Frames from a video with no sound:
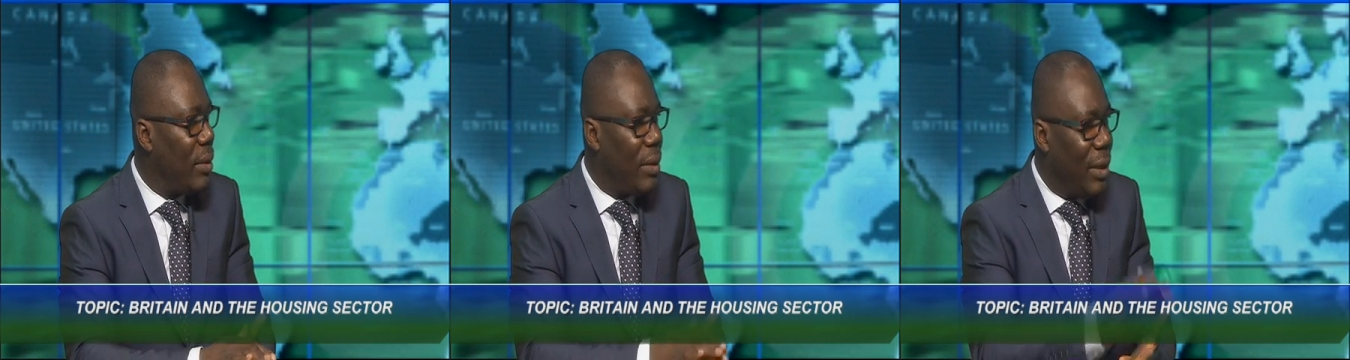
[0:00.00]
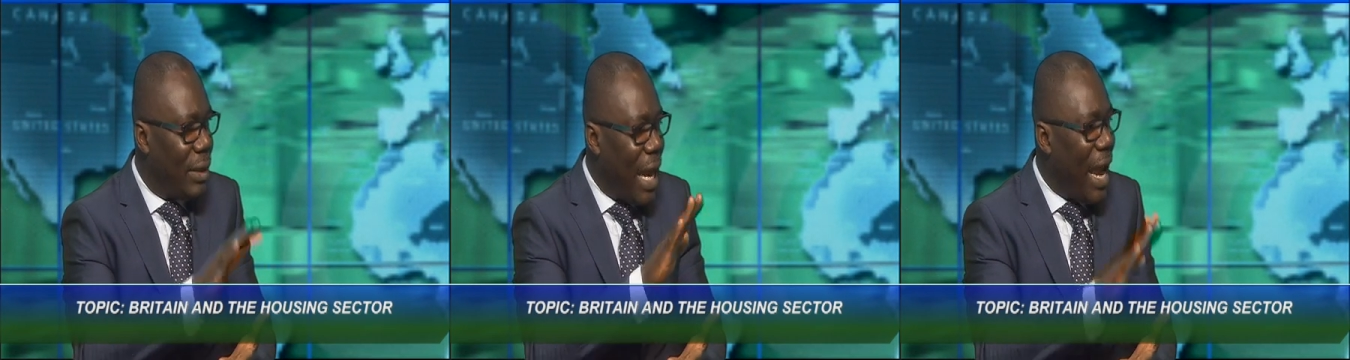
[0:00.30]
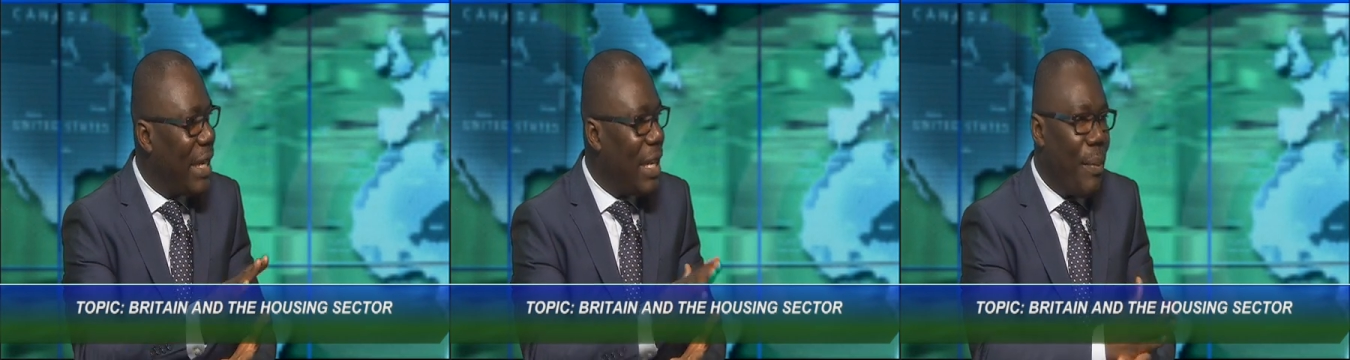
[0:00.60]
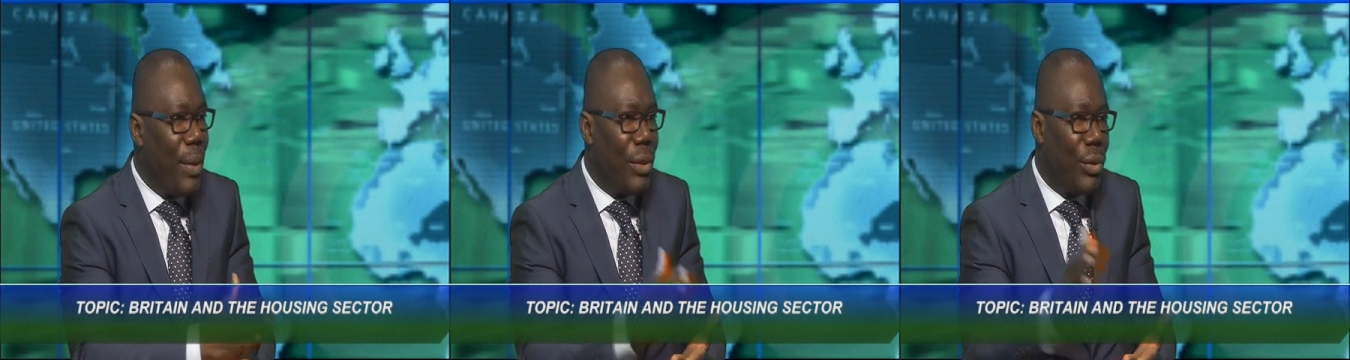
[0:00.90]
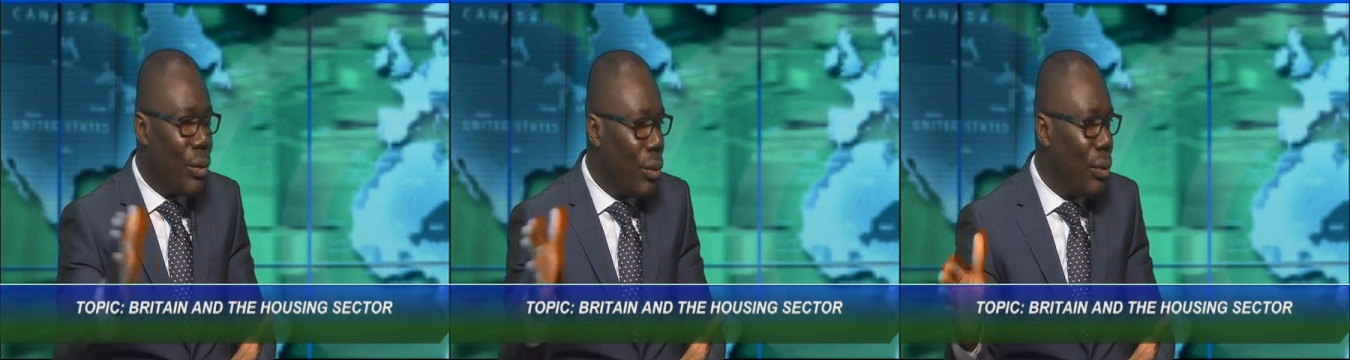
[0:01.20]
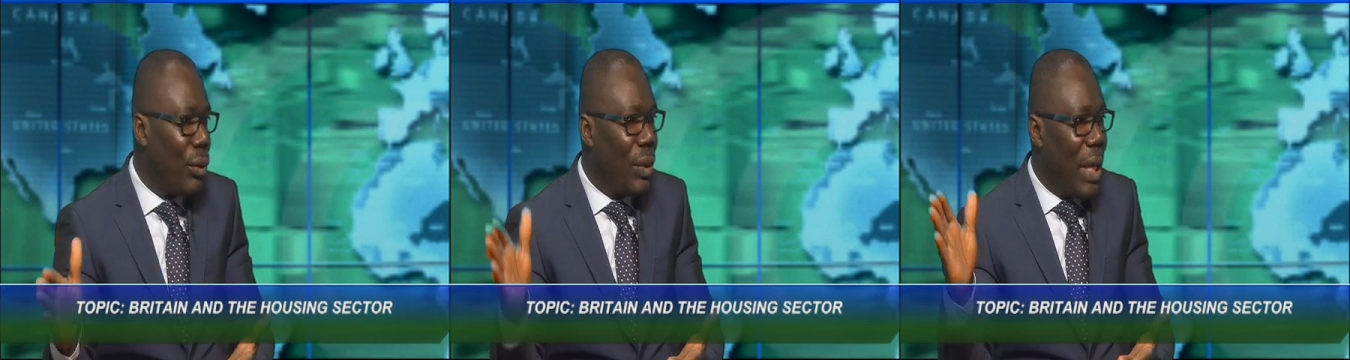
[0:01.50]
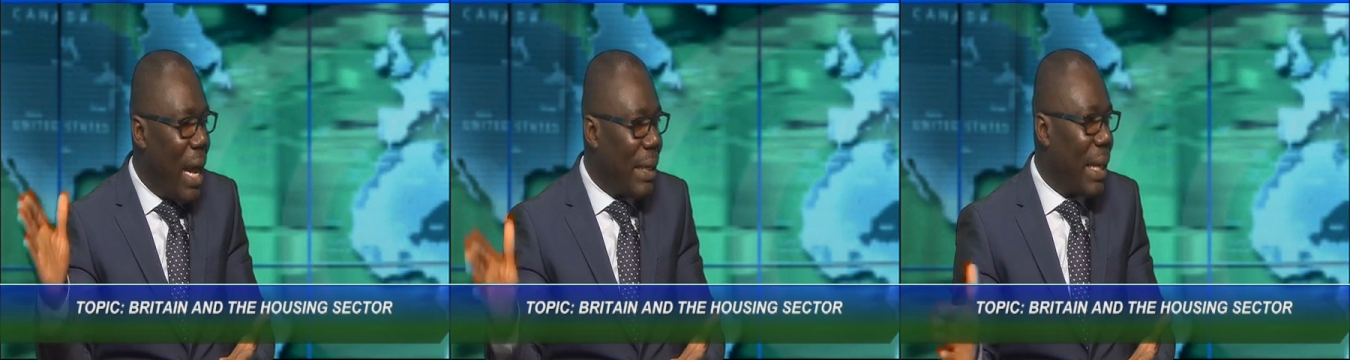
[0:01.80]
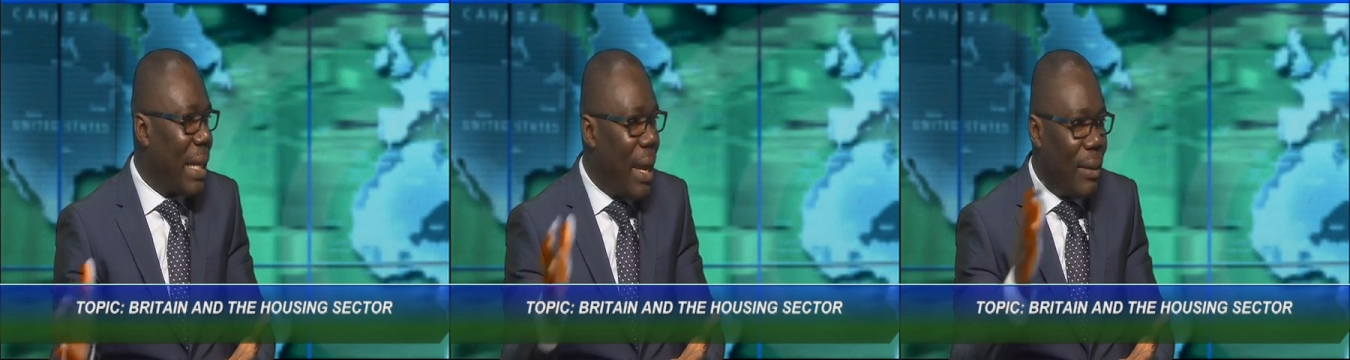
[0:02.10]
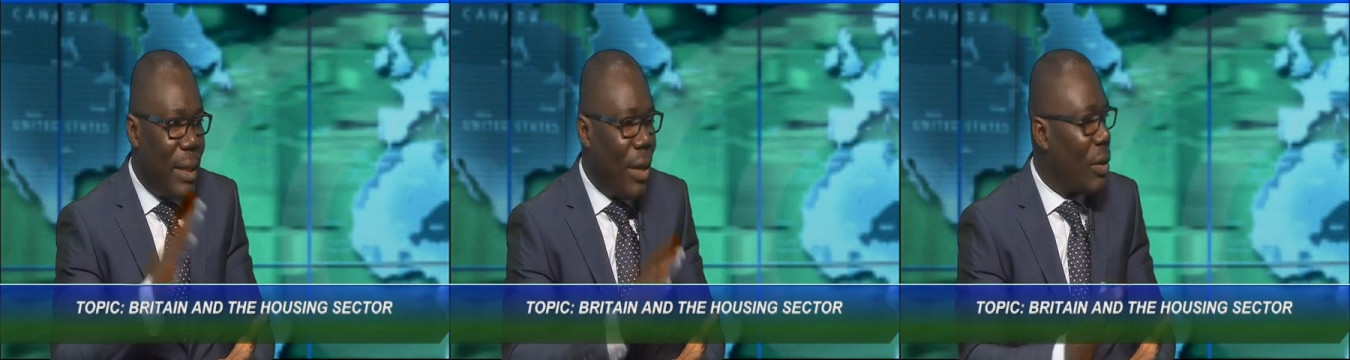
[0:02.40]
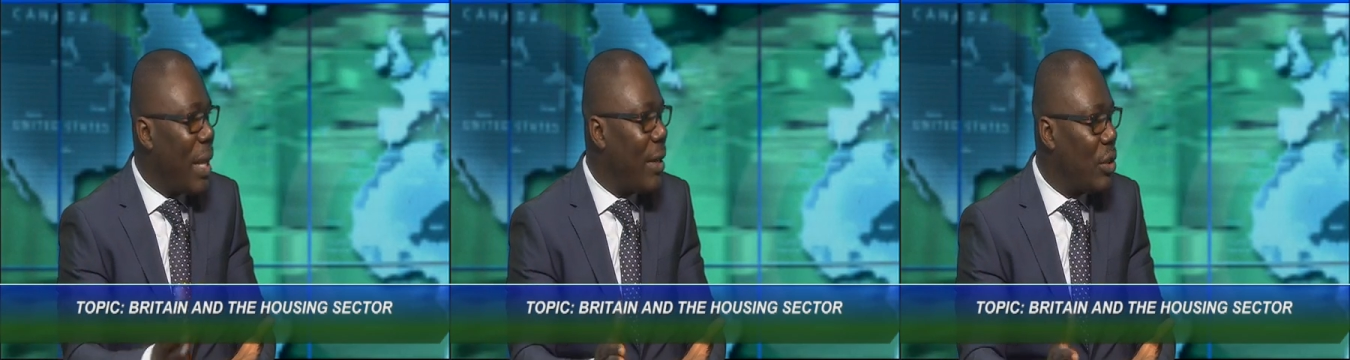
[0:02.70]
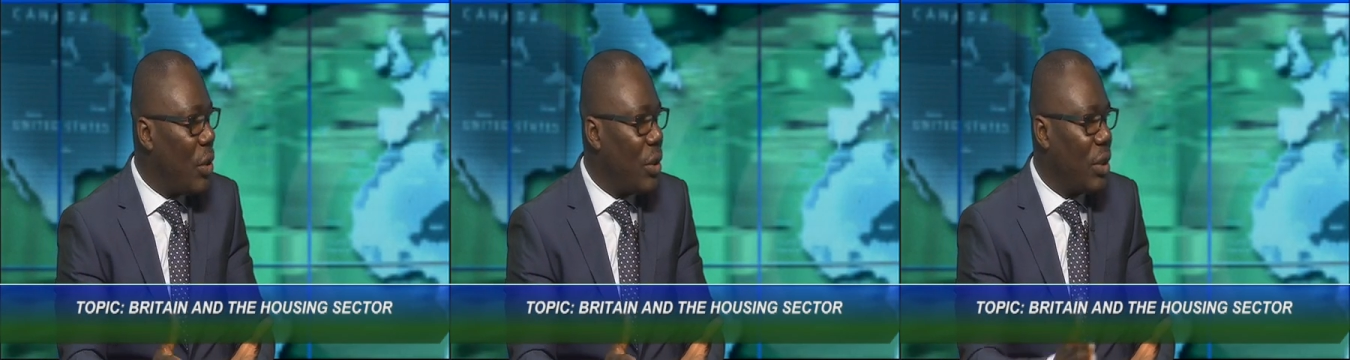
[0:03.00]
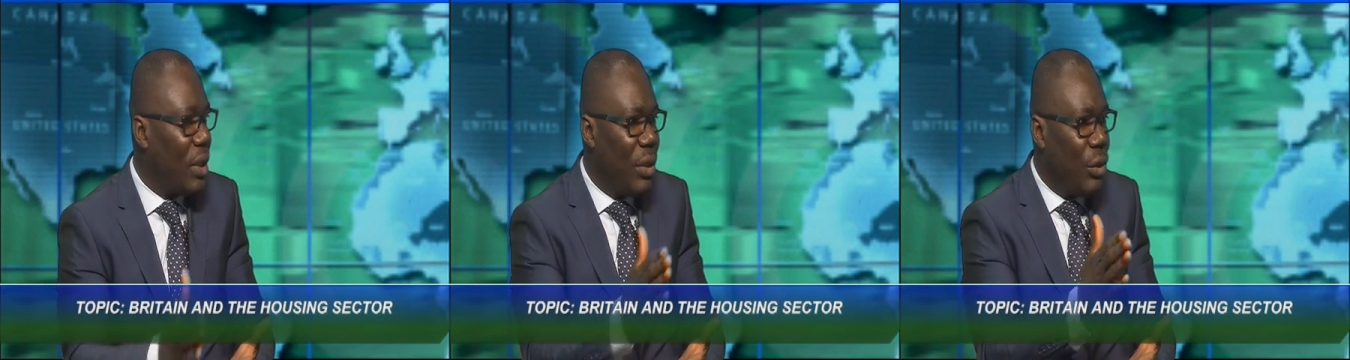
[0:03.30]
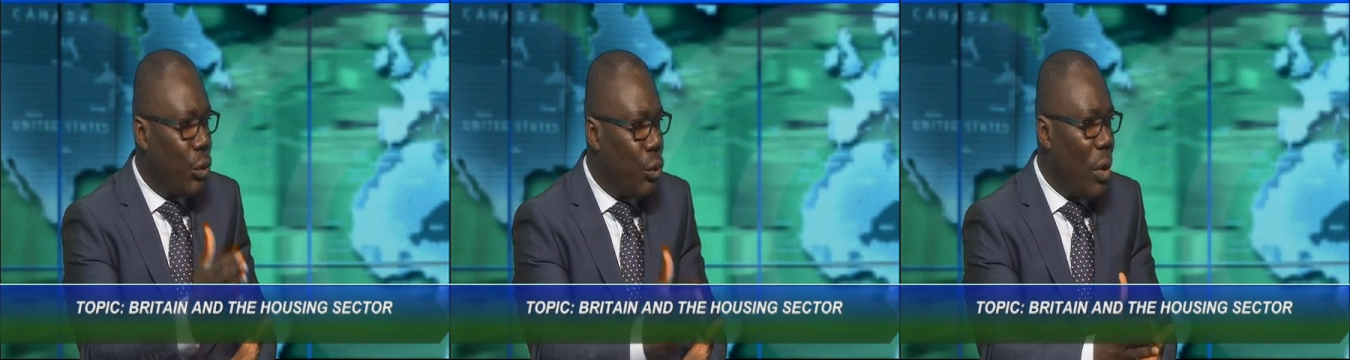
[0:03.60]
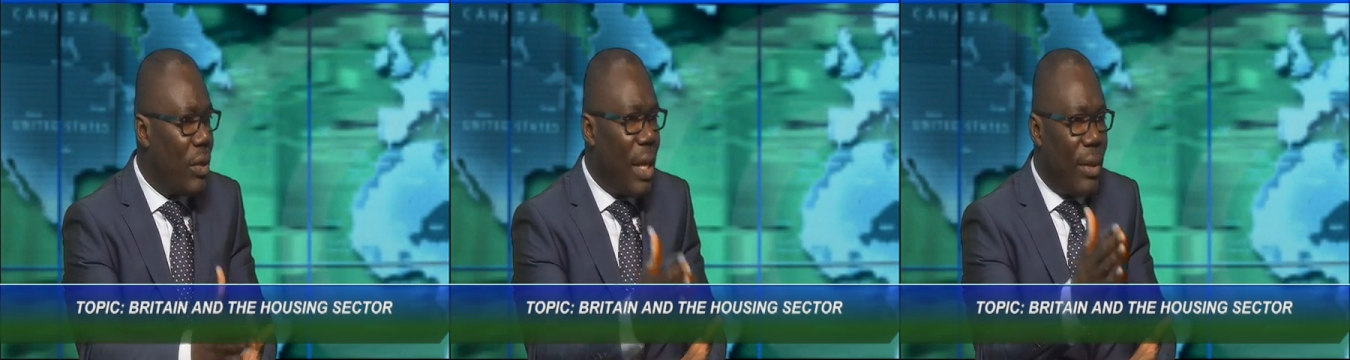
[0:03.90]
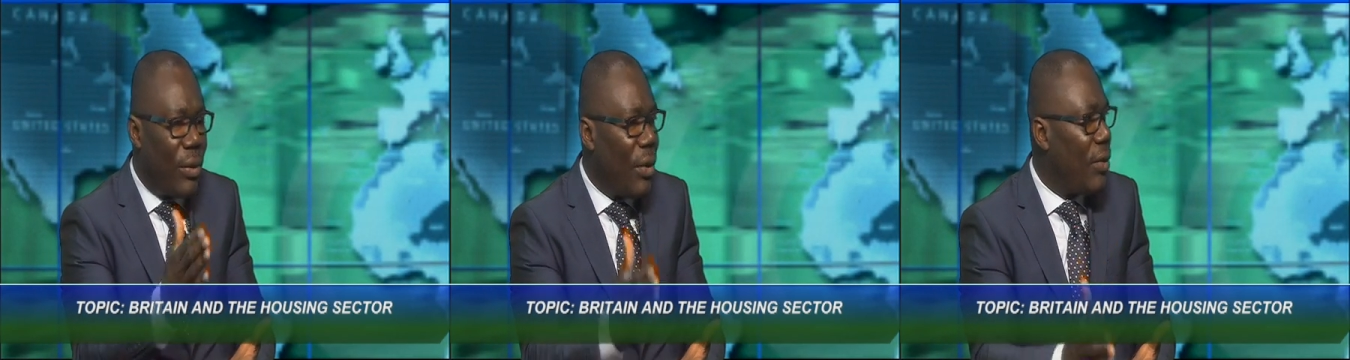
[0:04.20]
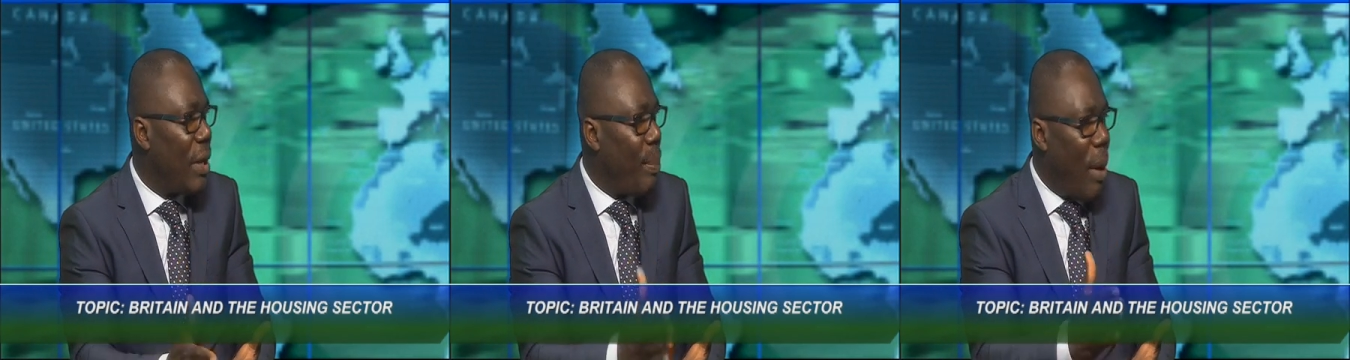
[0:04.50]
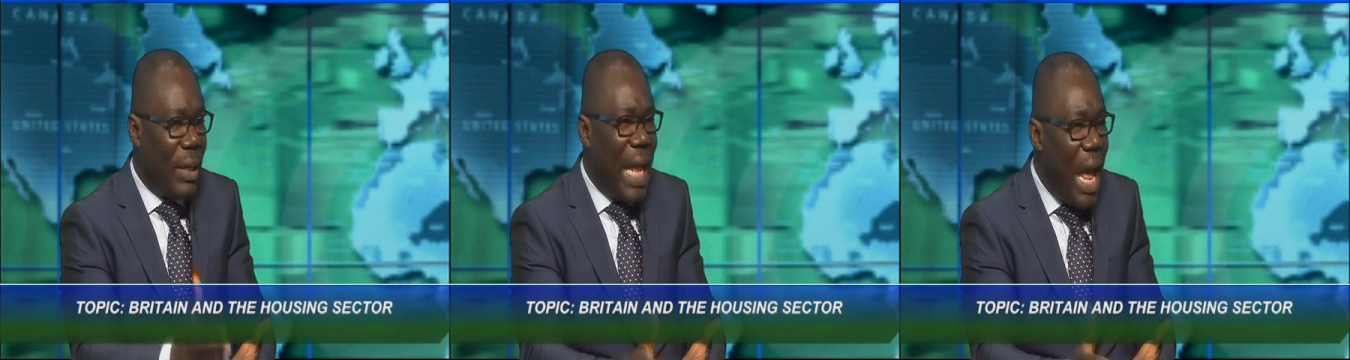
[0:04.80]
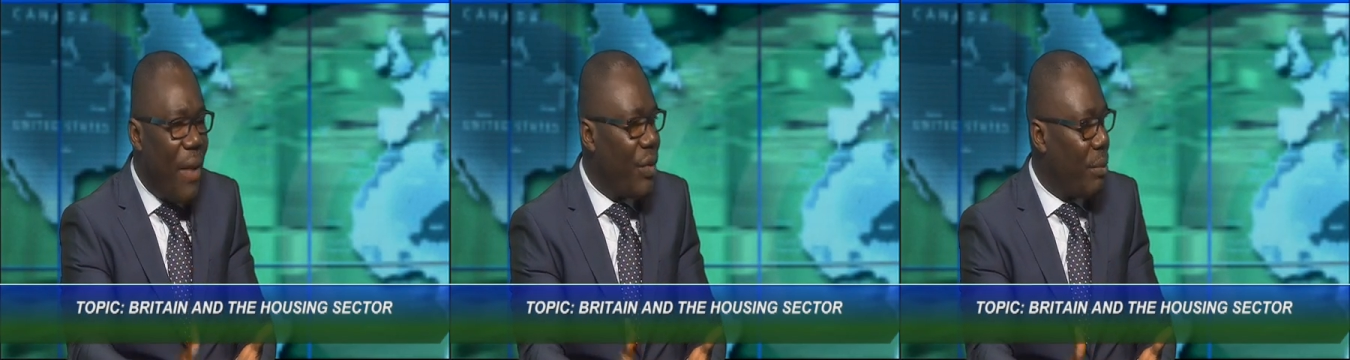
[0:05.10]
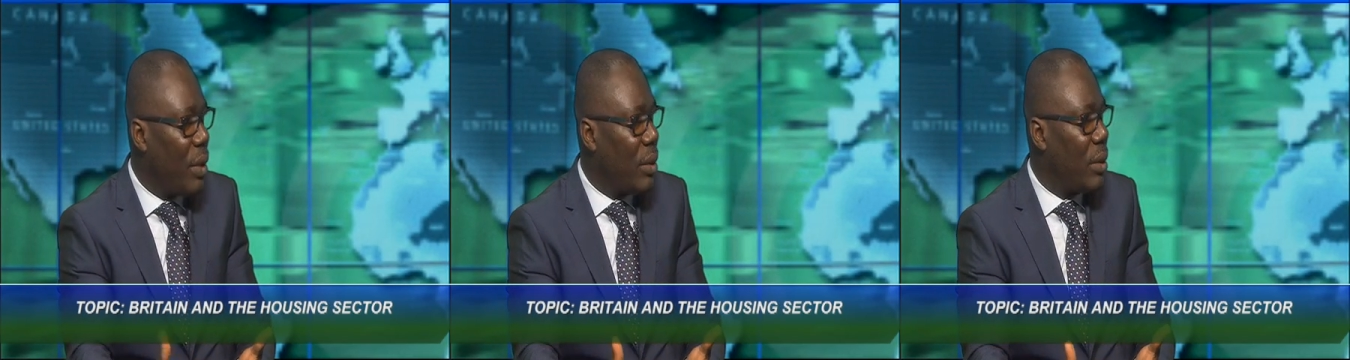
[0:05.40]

direct debit to an account that you can't touch. 200, 300 pounds every month.